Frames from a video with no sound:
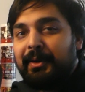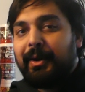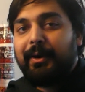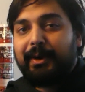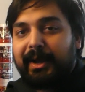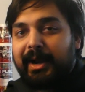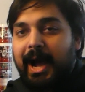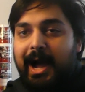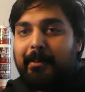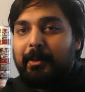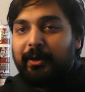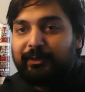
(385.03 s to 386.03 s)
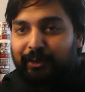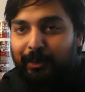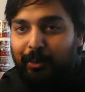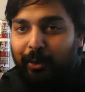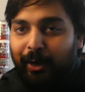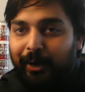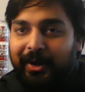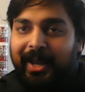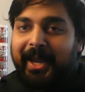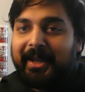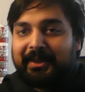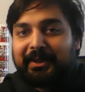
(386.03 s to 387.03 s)
all right, I'm also more
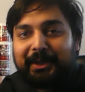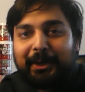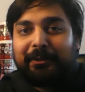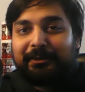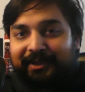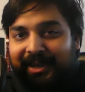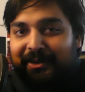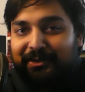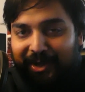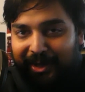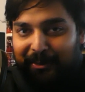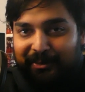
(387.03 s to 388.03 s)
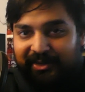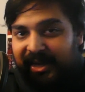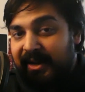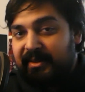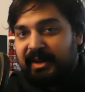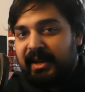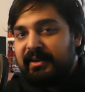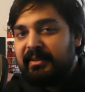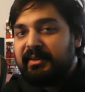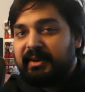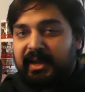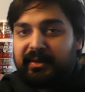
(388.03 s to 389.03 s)
archaic than the other tech channels. And at the end of
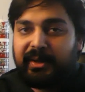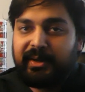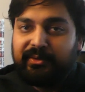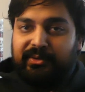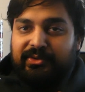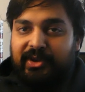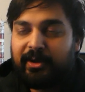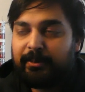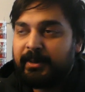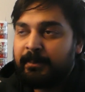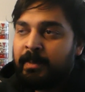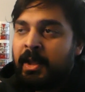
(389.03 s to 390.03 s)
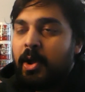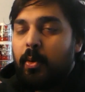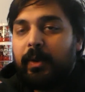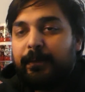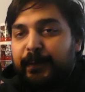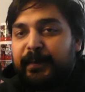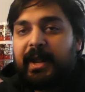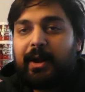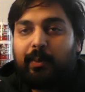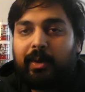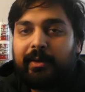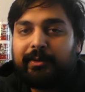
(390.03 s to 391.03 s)
the day, ladies and gentlemen, one thing that I
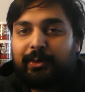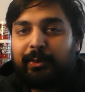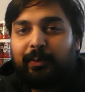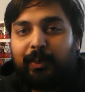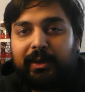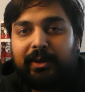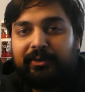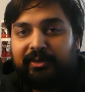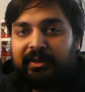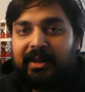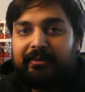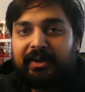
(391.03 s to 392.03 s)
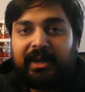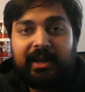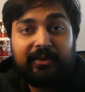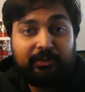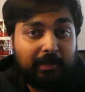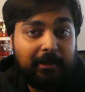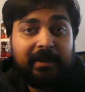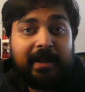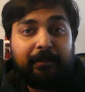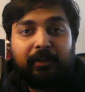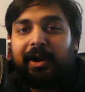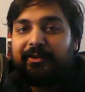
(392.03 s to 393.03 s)
want to do with Windows 11 is remember
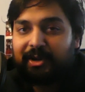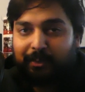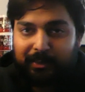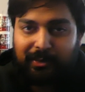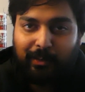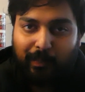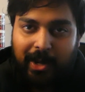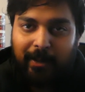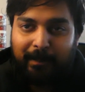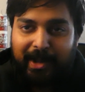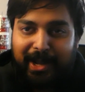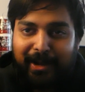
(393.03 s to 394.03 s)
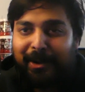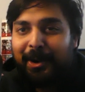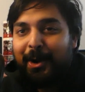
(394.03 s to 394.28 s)
that project we did a while back